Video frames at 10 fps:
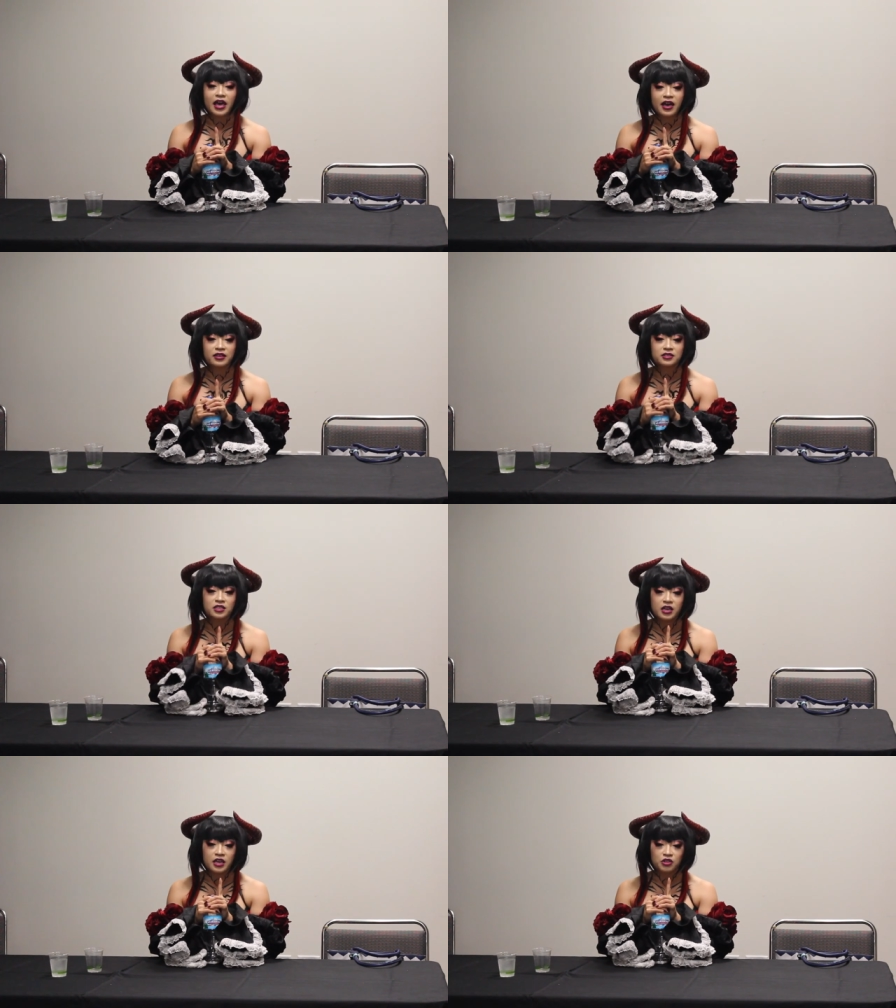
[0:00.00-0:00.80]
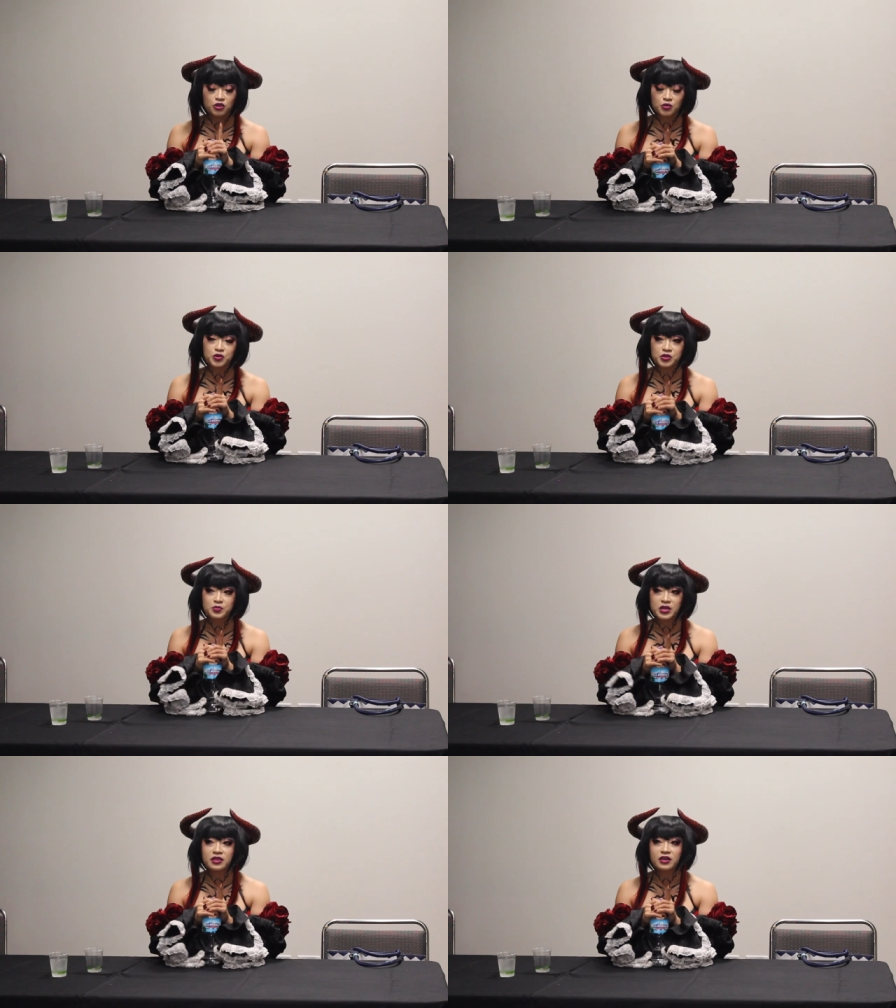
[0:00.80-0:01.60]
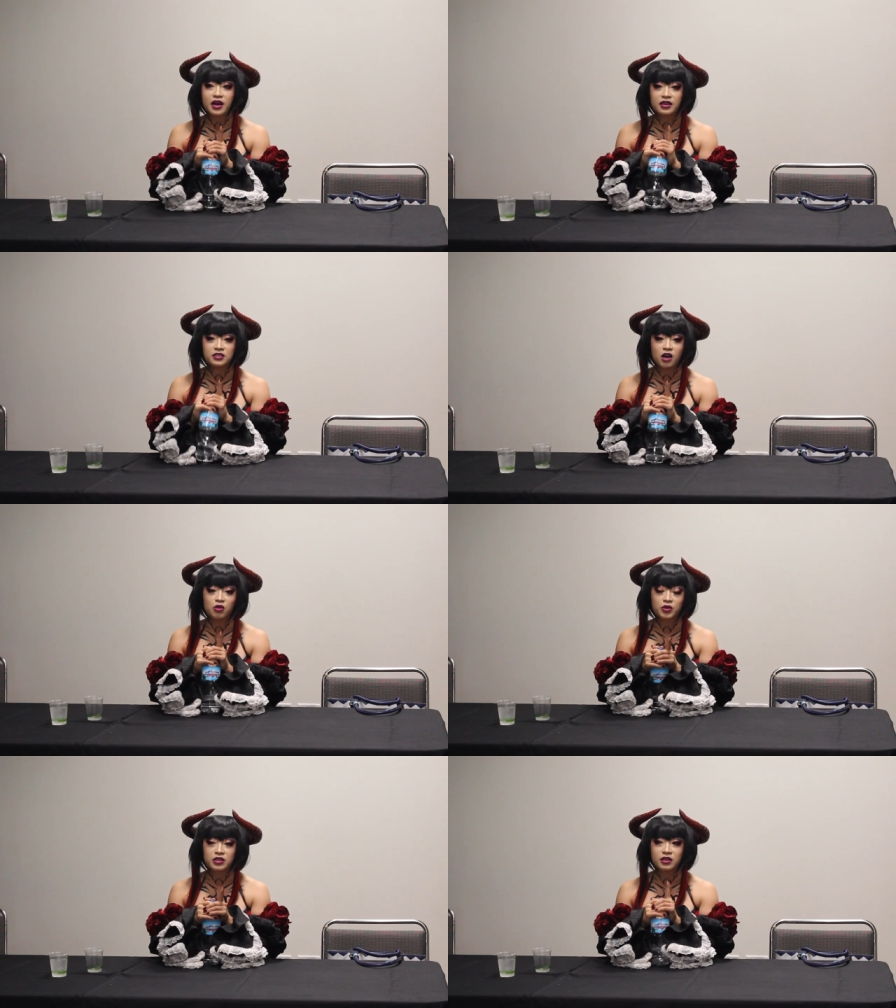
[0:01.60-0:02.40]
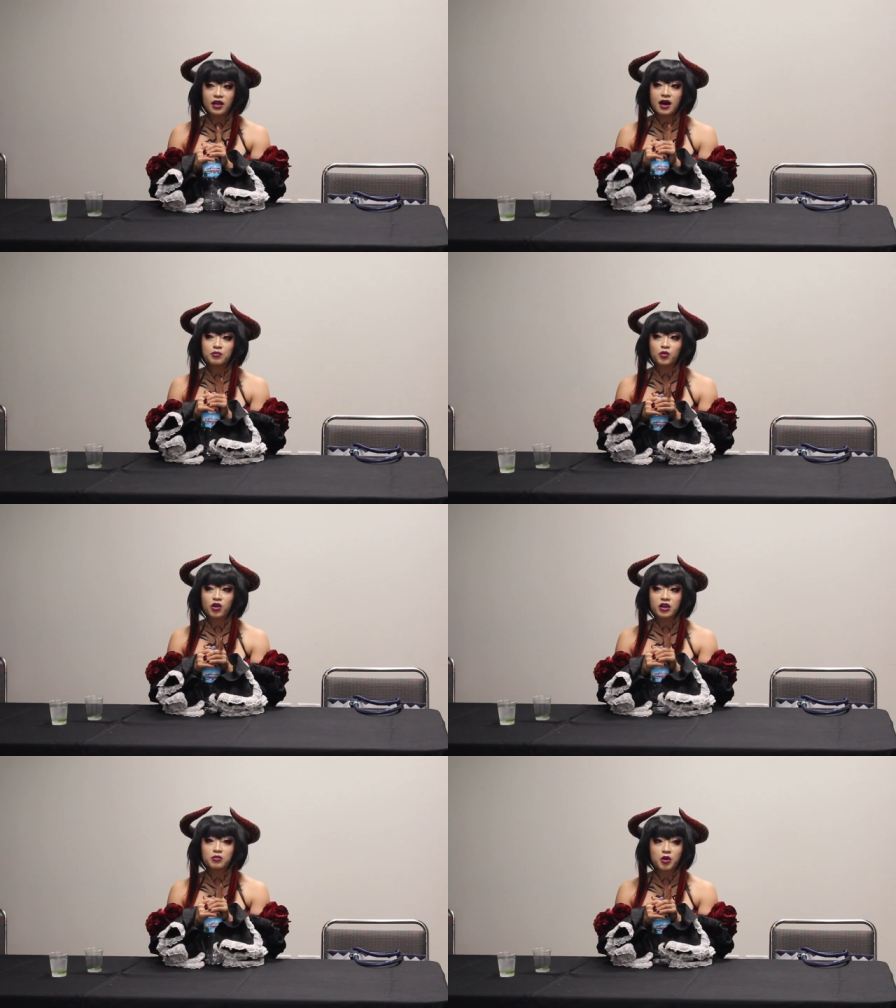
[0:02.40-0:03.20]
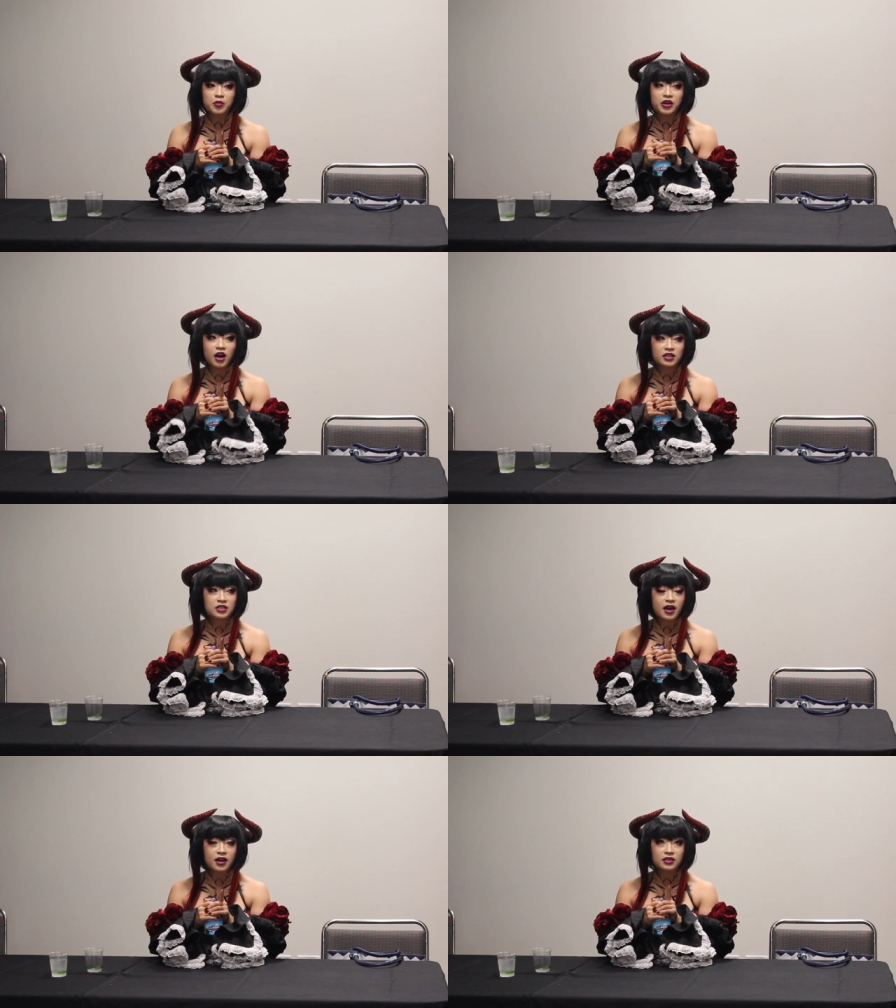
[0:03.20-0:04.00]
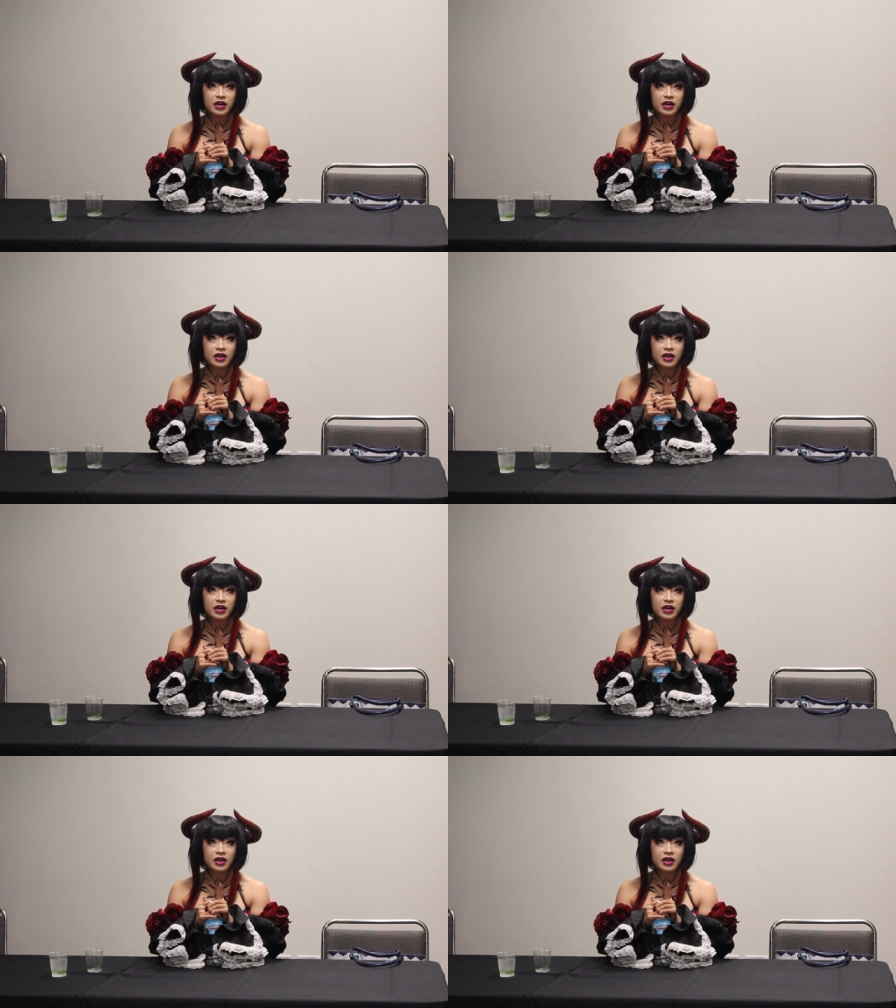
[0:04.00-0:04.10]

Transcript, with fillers: And it used to be that I dealt with a lot more inappropriate contact.